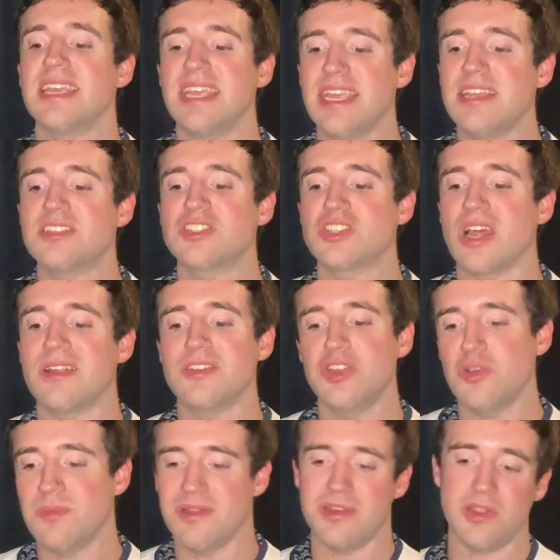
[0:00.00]
He and Sean
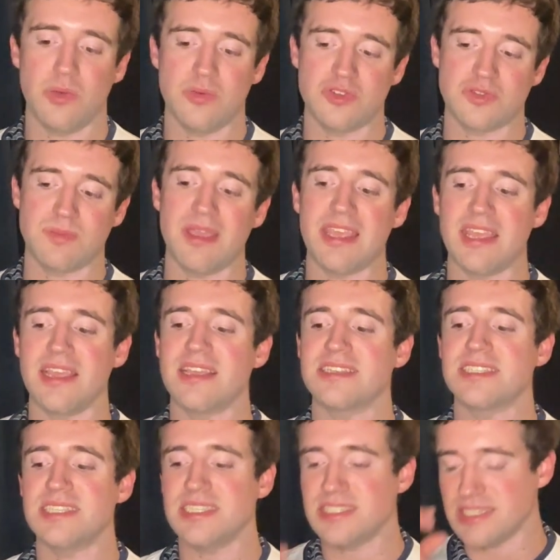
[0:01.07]
Dubin, who was making
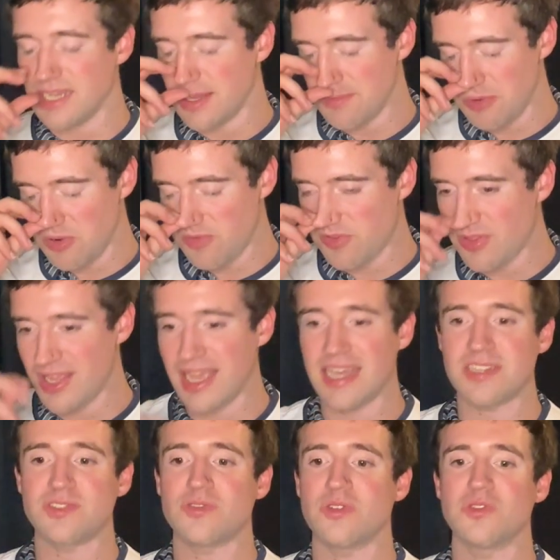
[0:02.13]
his season debut for the
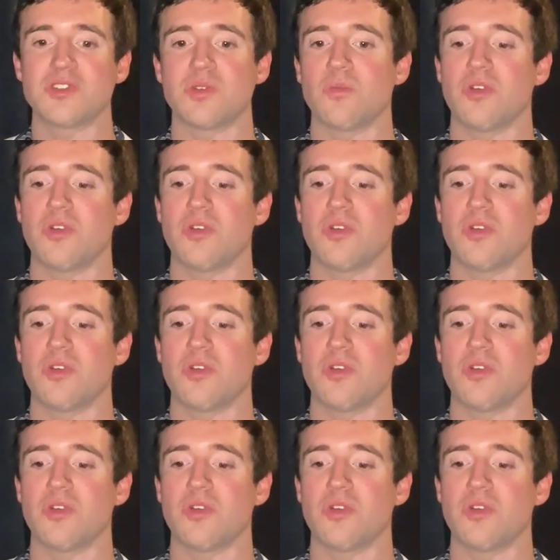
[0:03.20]
Astros,